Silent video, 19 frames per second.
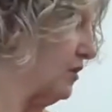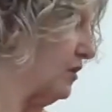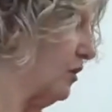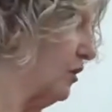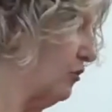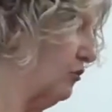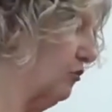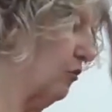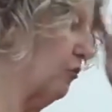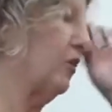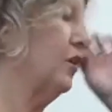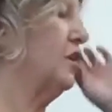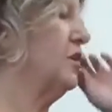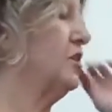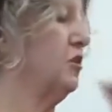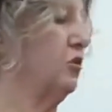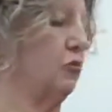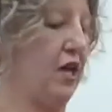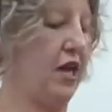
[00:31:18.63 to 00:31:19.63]
here's what we're gonna
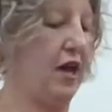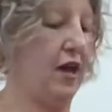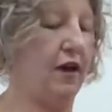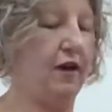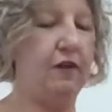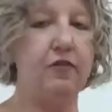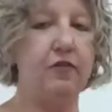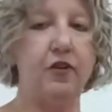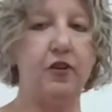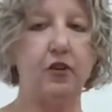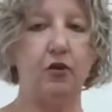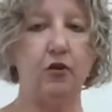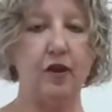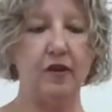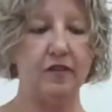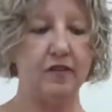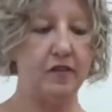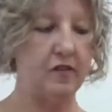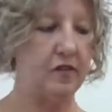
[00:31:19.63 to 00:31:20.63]
do. We have the
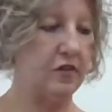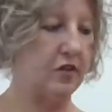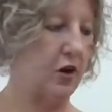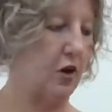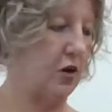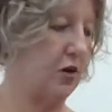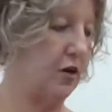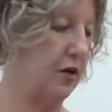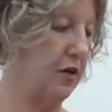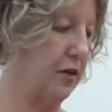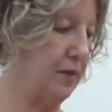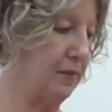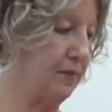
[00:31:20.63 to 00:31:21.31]
crust to start.